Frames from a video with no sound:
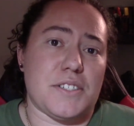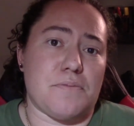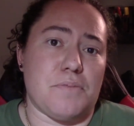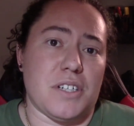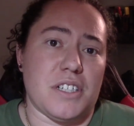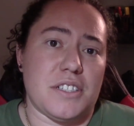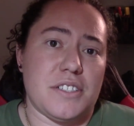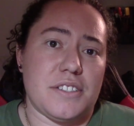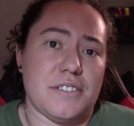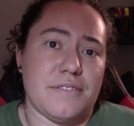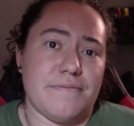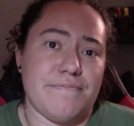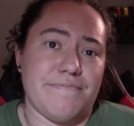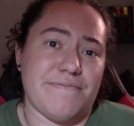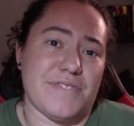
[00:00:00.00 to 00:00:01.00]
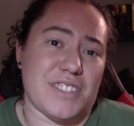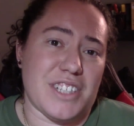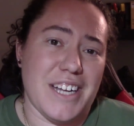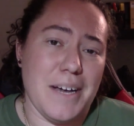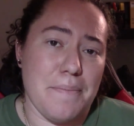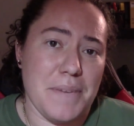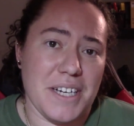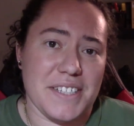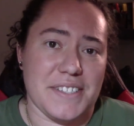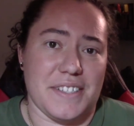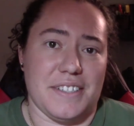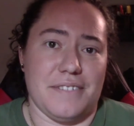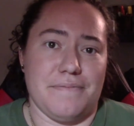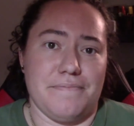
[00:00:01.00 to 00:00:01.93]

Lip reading: but they're not Mexican.